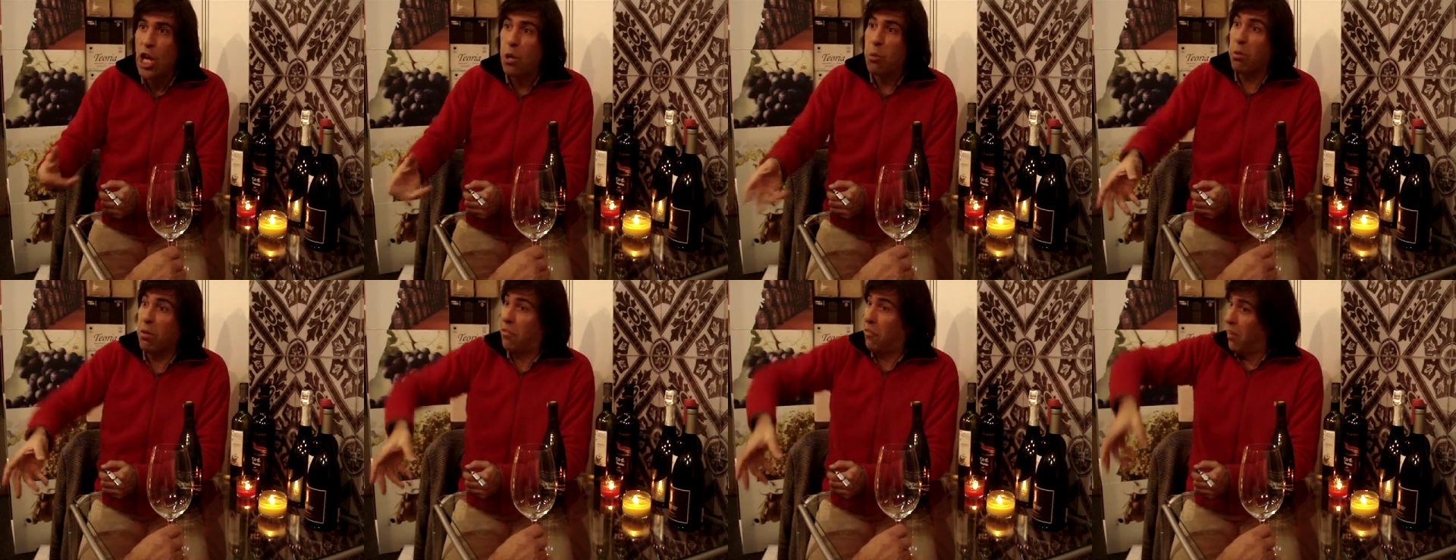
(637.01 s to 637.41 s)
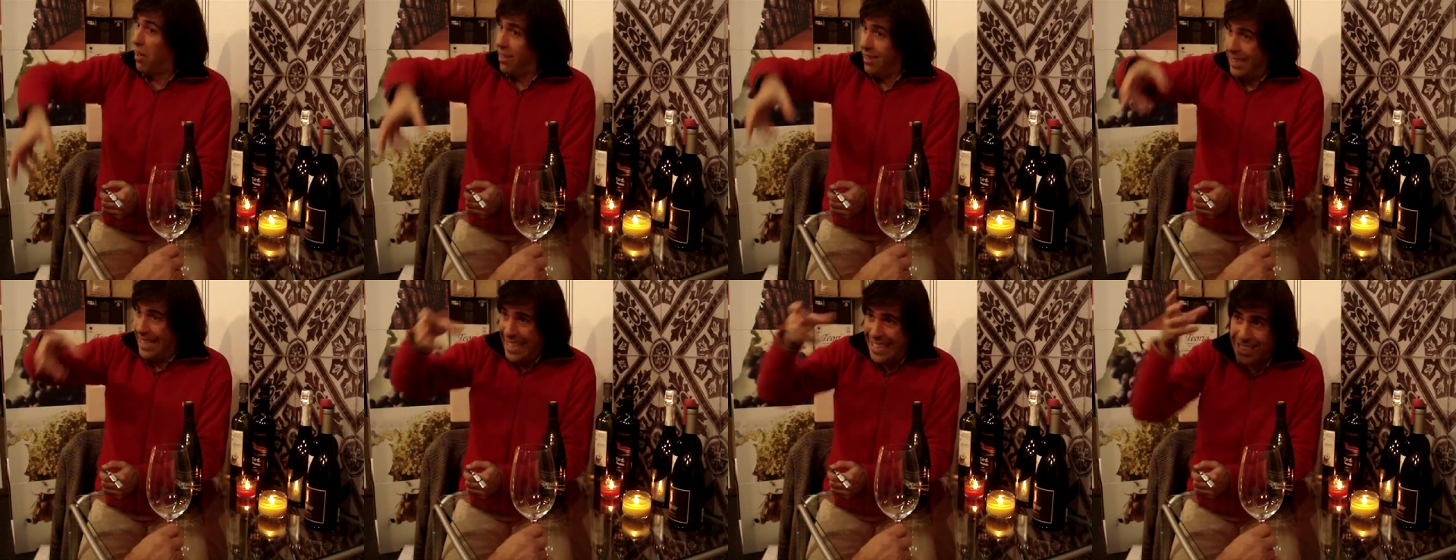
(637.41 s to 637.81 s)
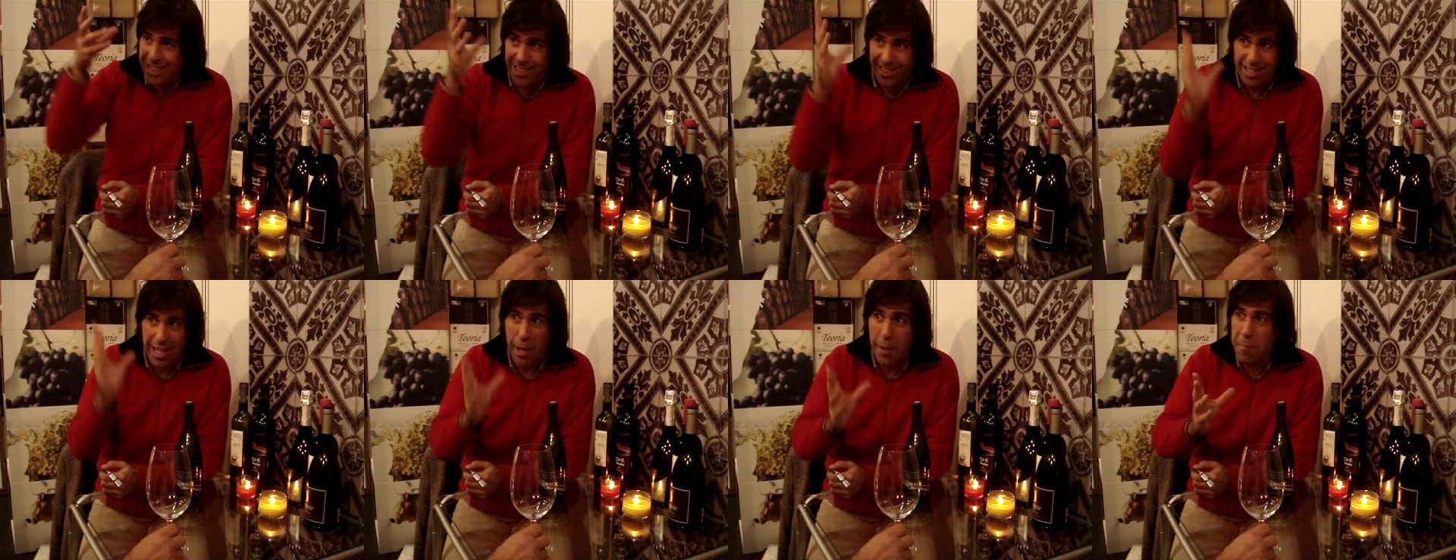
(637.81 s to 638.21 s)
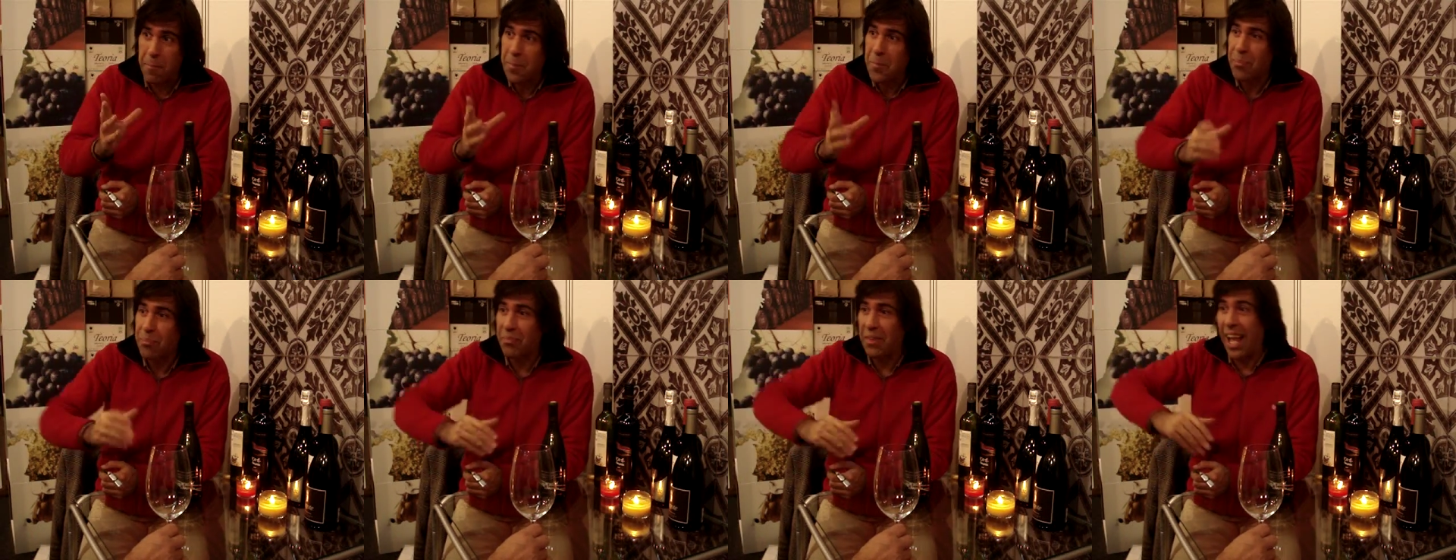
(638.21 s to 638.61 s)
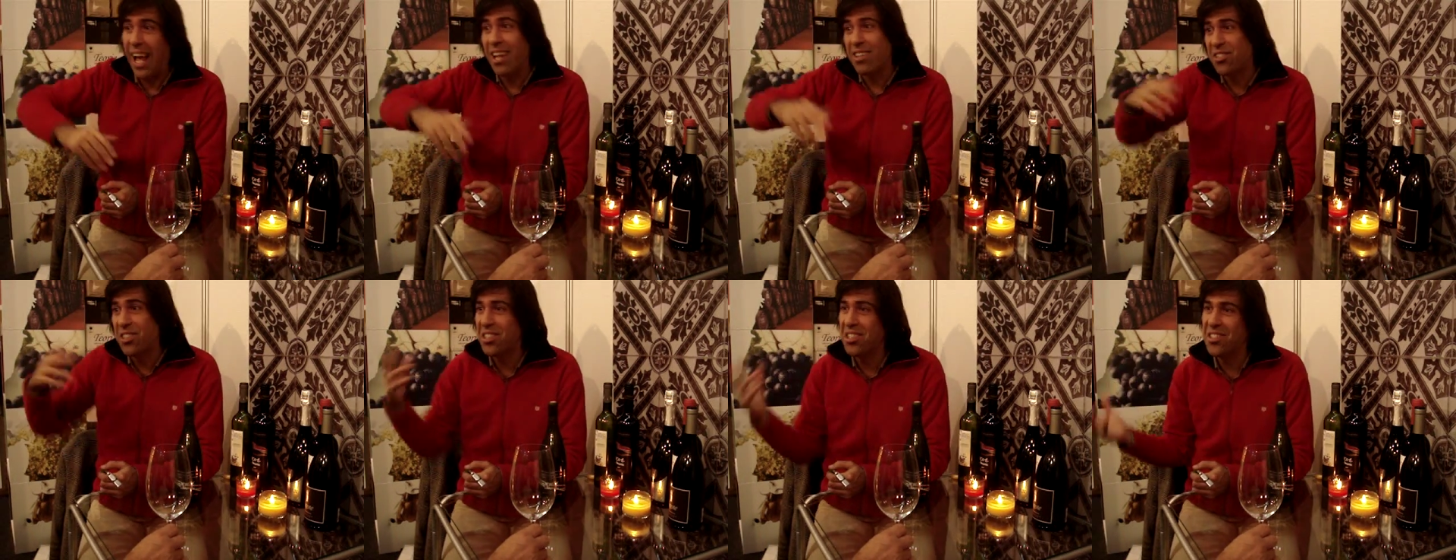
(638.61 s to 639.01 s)
you will find this same
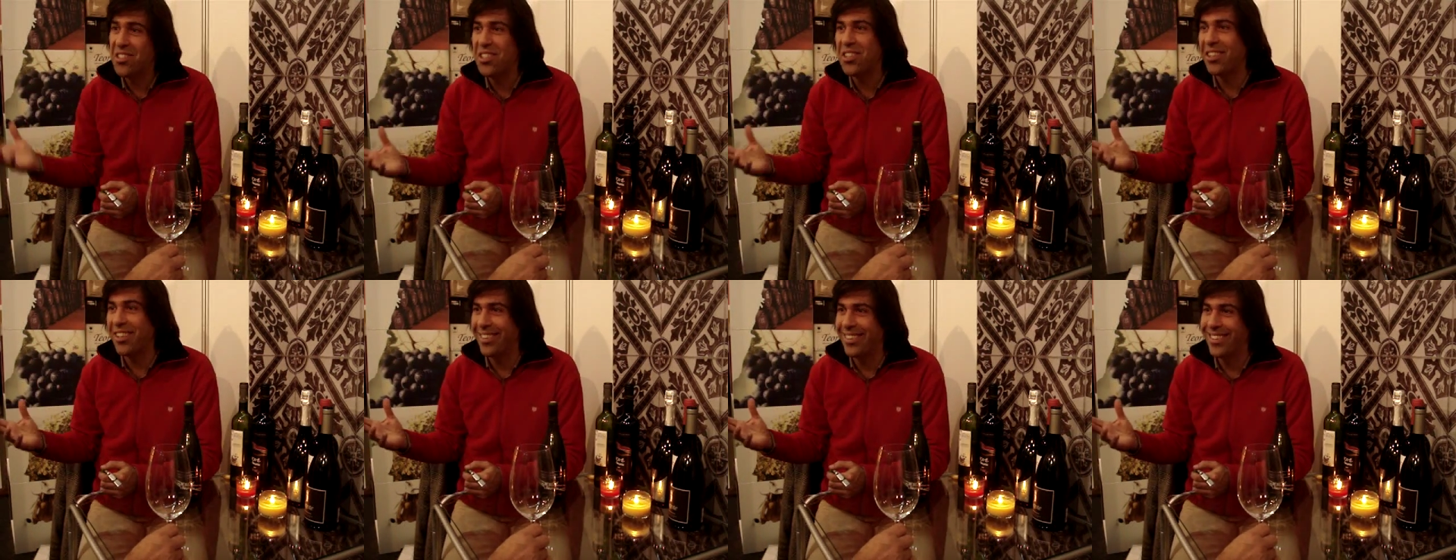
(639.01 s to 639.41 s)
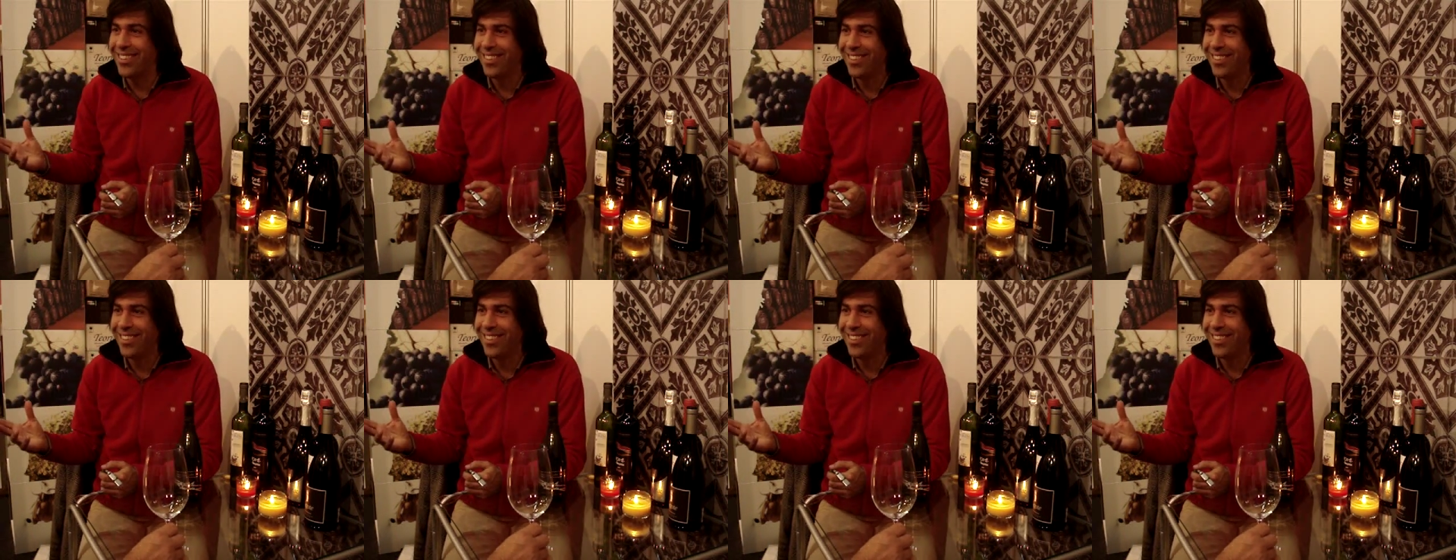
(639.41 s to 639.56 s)
as a dessert.